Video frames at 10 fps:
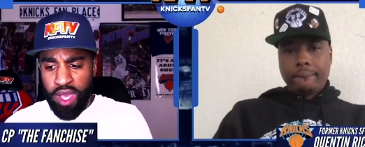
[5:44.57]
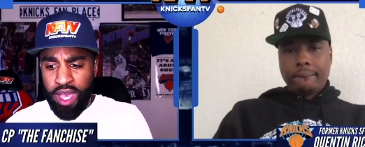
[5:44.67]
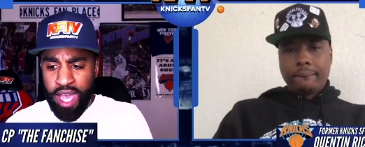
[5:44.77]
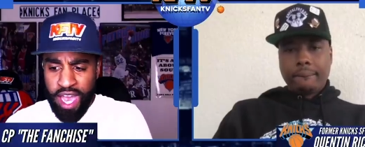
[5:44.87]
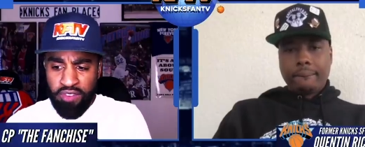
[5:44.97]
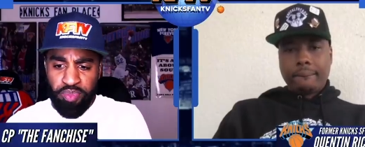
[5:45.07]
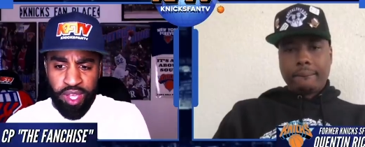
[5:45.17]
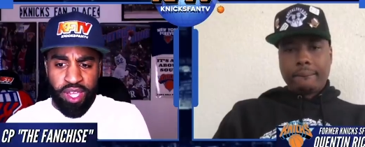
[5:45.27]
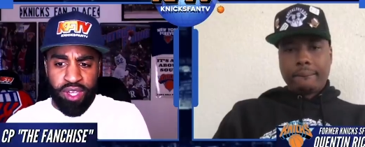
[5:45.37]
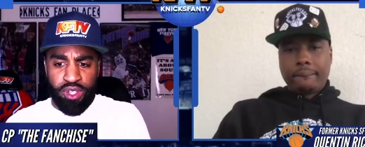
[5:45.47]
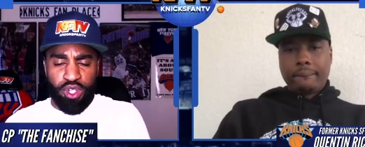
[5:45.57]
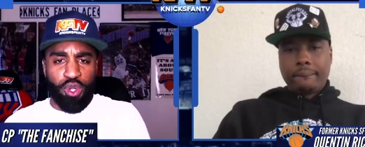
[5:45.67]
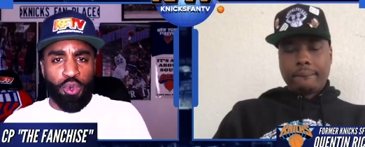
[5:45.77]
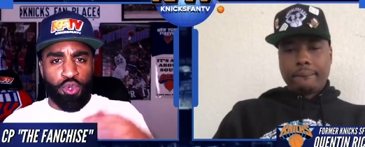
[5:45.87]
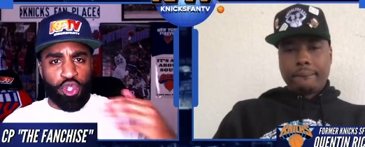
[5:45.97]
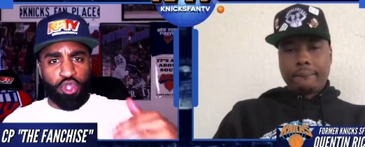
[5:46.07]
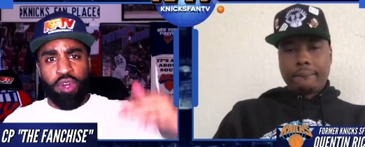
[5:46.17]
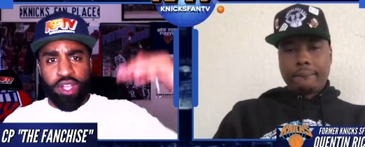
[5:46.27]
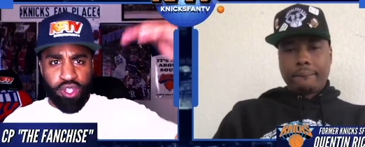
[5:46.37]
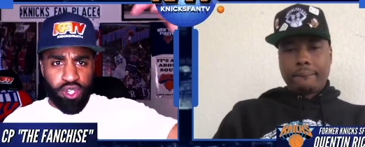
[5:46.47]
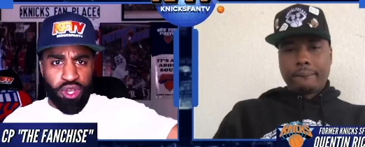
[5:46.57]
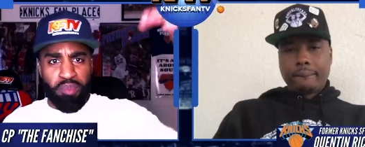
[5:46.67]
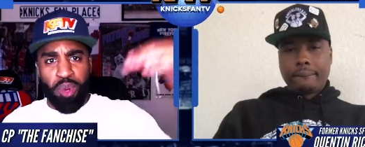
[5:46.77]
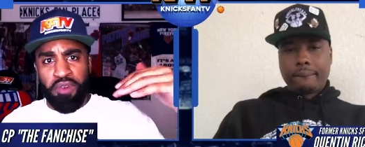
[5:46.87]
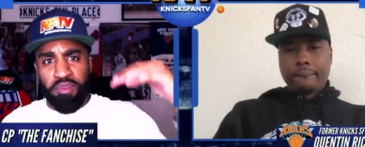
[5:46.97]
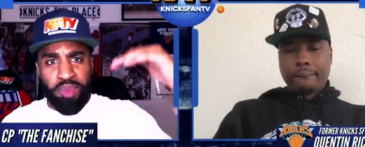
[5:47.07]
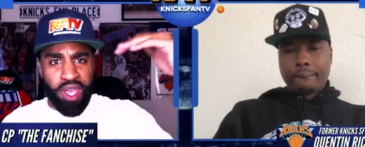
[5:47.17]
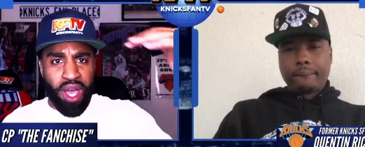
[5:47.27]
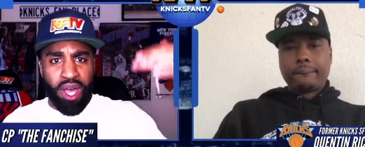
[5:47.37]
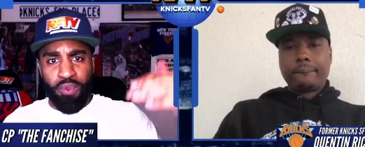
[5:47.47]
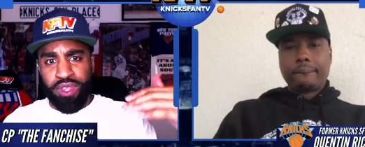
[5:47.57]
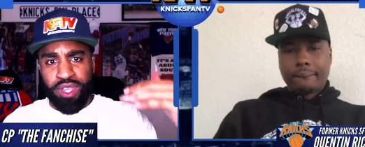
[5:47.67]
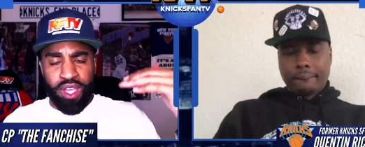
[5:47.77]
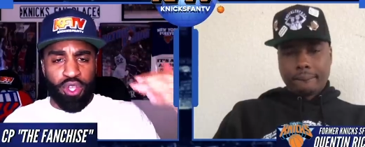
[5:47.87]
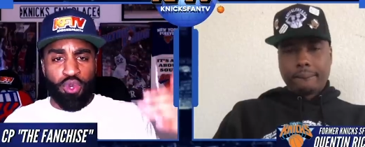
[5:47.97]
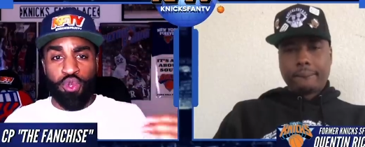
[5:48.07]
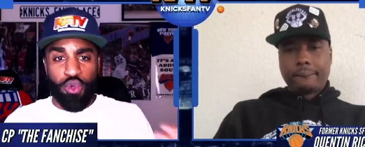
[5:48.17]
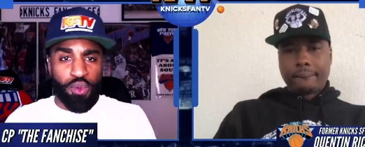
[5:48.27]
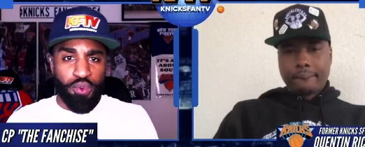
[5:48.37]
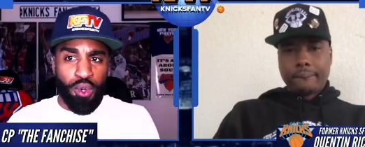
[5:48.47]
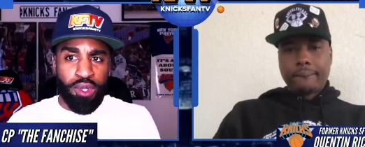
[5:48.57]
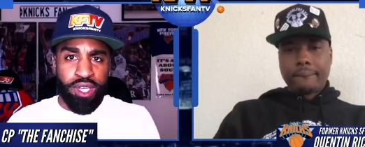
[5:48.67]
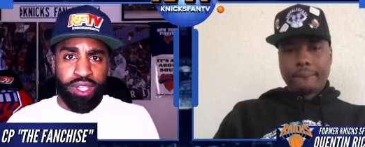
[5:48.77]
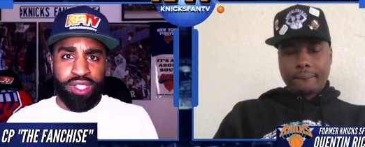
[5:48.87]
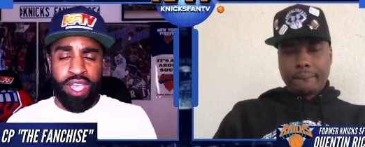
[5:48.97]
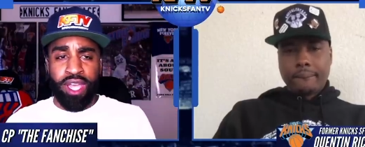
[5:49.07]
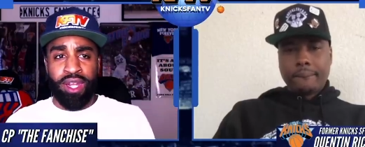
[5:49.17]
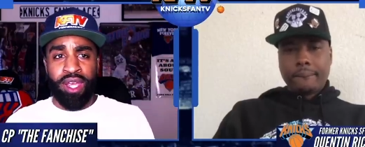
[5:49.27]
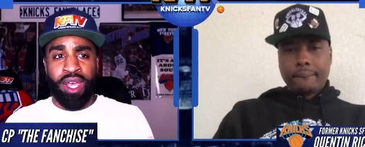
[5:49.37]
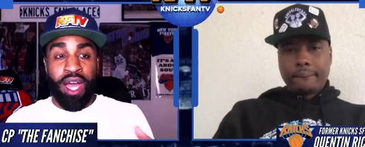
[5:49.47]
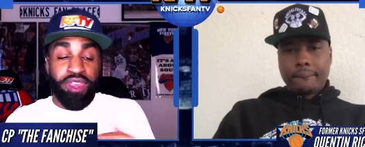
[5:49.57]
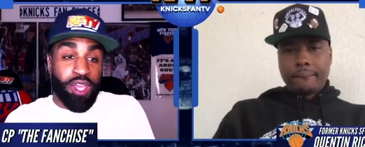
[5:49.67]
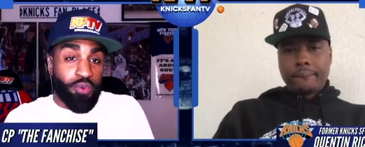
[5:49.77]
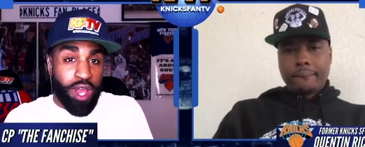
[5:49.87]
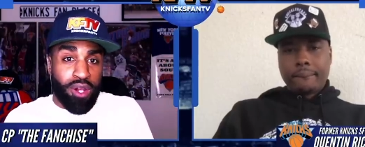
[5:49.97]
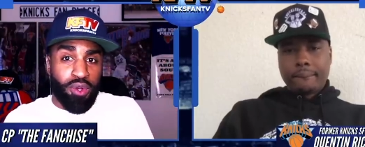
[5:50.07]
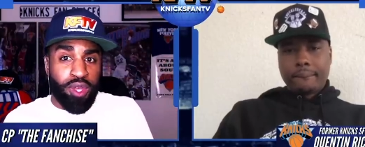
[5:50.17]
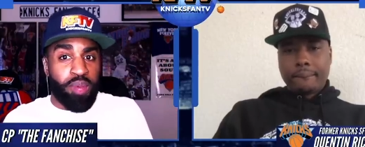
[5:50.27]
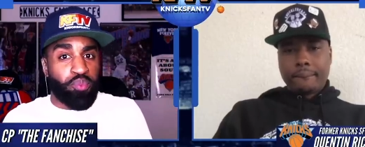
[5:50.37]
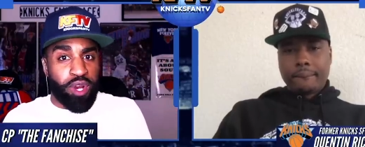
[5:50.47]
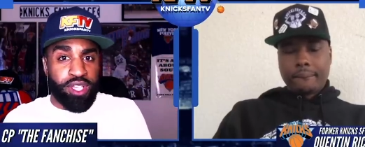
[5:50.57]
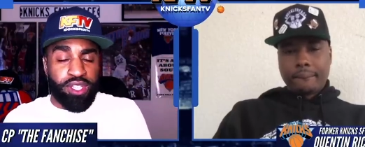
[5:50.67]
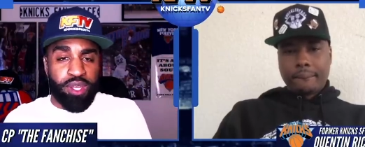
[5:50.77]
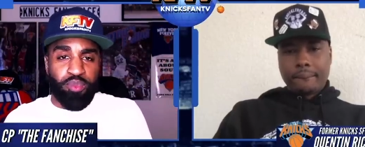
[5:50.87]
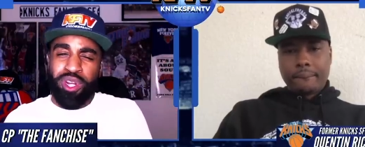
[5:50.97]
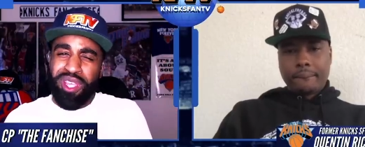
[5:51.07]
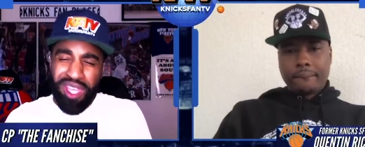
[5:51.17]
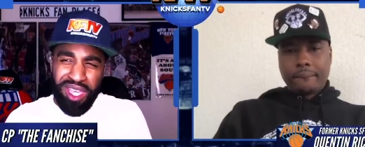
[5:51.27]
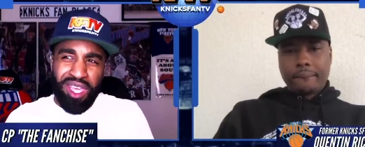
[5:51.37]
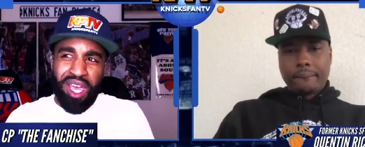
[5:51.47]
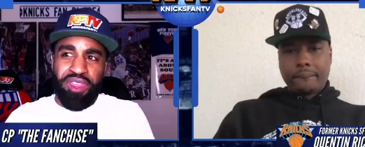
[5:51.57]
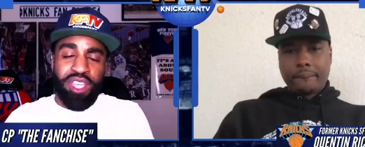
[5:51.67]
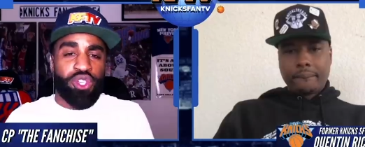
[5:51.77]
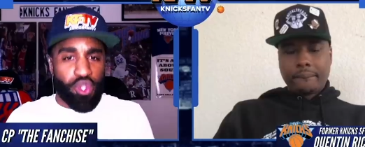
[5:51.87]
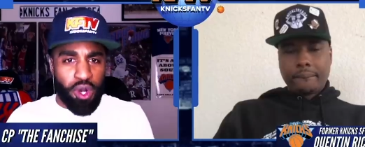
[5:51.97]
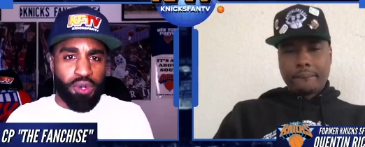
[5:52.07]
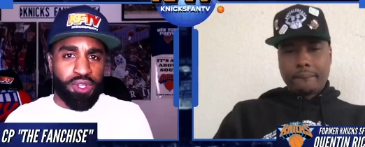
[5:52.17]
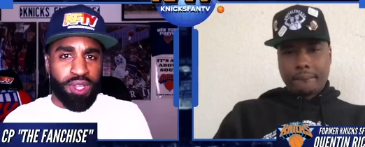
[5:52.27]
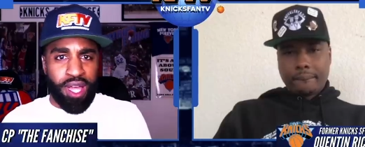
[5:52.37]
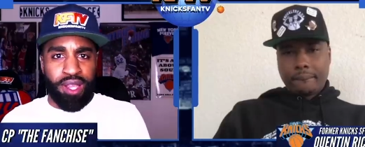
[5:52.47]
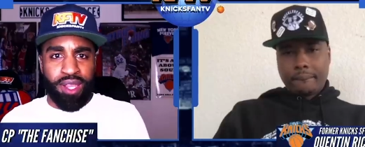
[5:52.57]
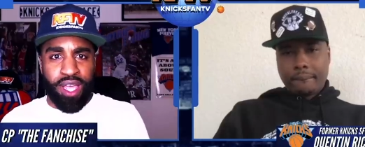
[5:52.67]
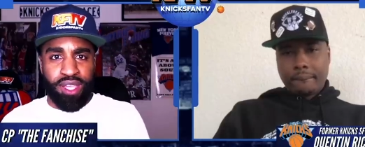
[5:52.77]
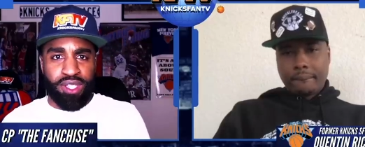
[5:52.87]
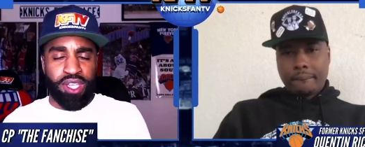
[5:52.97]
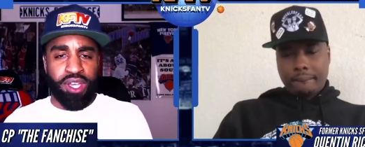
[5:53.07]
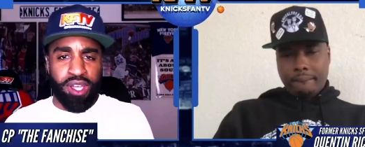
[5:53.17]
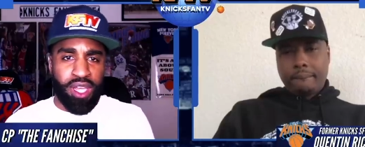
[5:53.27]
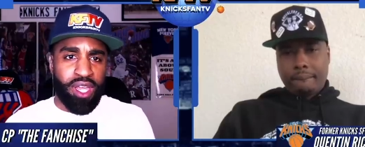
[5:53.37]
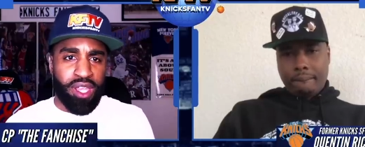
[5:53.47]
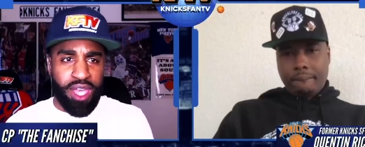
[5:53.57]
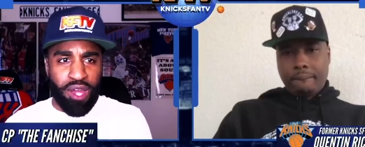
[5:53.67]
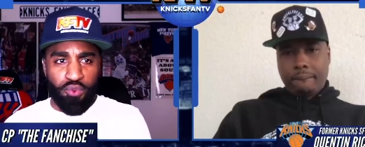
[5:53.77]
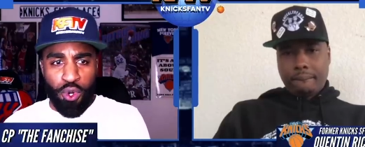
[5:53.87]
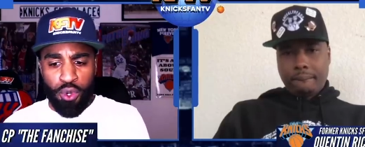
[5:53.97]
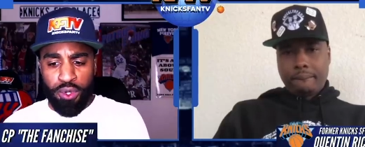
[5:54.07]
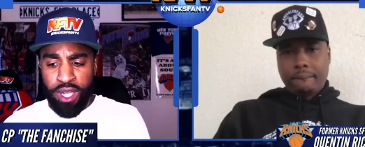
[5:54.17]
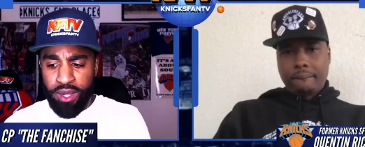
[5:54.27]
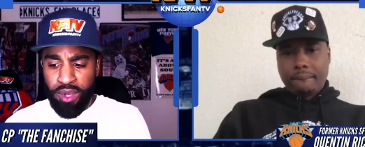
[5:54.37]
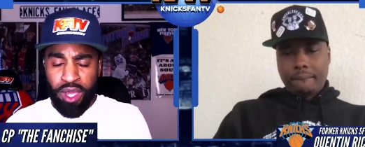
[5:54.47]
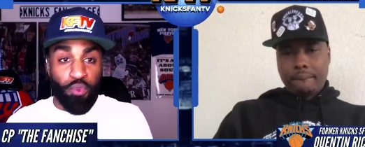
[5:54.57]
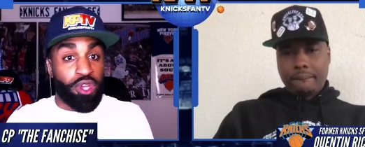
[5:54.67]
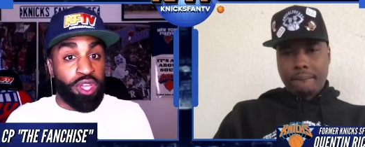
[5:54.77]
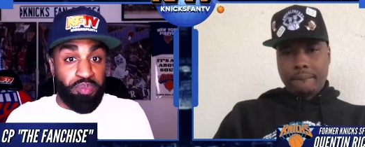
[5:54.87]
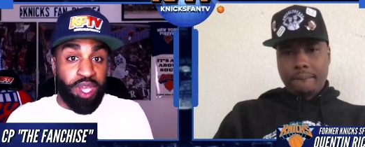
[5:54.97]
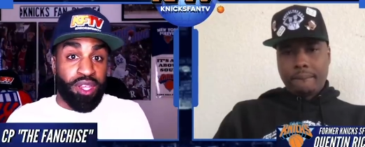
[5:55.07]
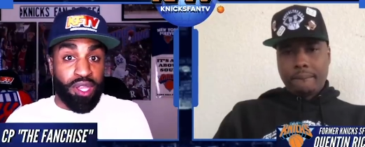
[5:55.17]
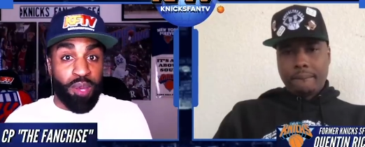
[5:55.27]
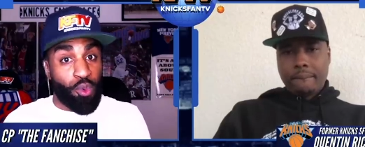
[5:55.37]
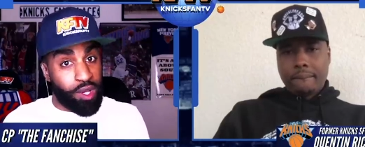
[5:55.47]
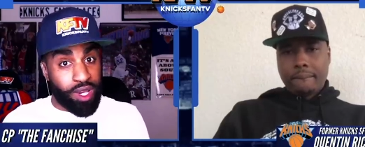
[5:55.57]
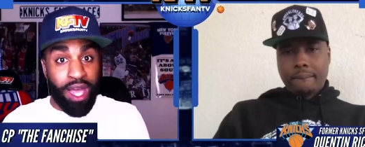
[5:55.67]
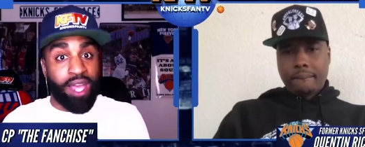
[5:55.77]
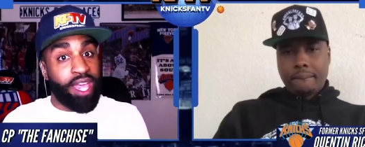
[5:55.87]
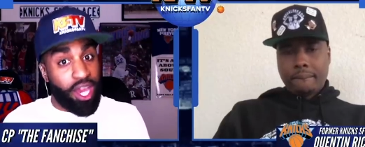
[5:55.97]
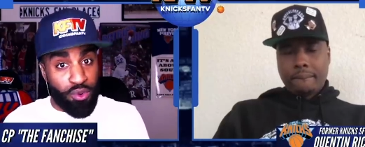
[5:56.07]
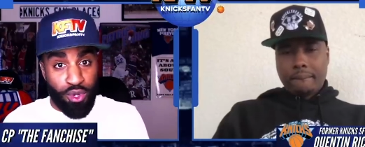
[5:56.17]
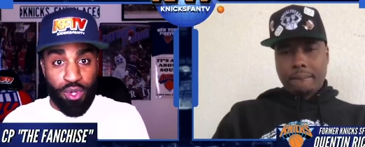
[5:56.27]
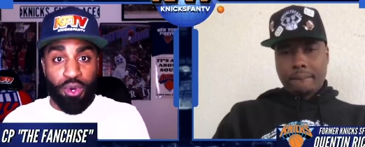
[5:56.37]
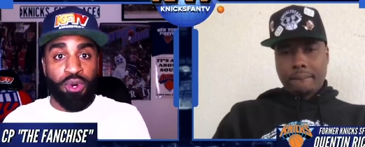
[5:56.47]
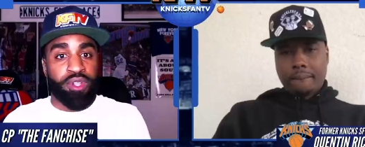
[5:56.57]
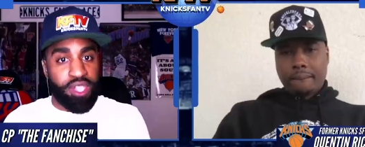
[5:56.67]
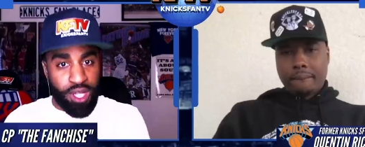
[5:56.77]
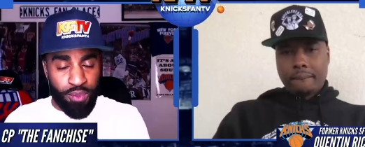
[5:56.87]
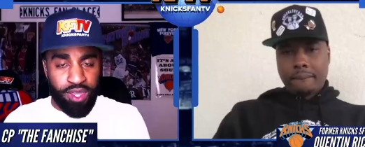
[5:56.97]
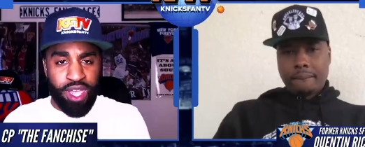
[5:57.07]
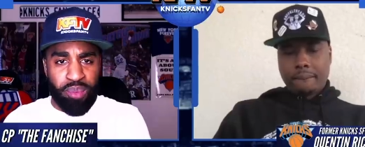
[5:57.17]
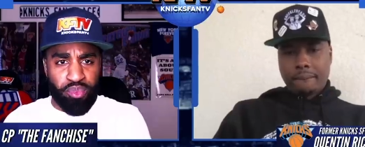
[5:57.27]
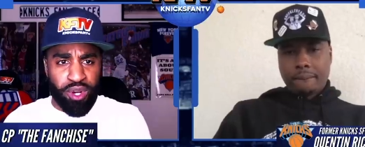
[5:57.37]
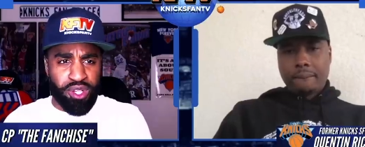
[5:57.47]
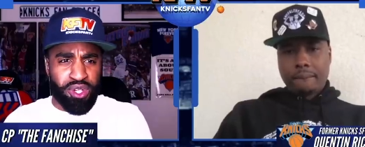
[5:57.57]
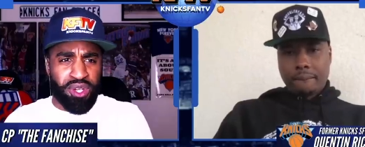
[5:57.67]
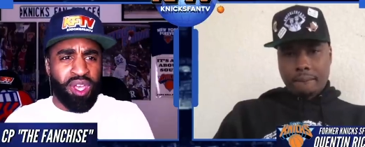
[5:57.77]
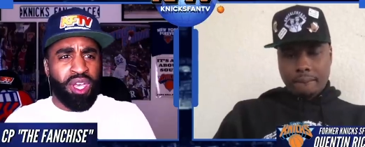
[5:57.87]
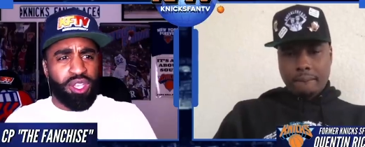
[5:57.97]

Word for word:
Speaker 1: have players, you know, stretch above and beyond what their usual role is. And I think Randle embraced it, but he, he I think he struggled a lot last year in, in, that role and really being the number one guy here in New York, dealing with that pressure.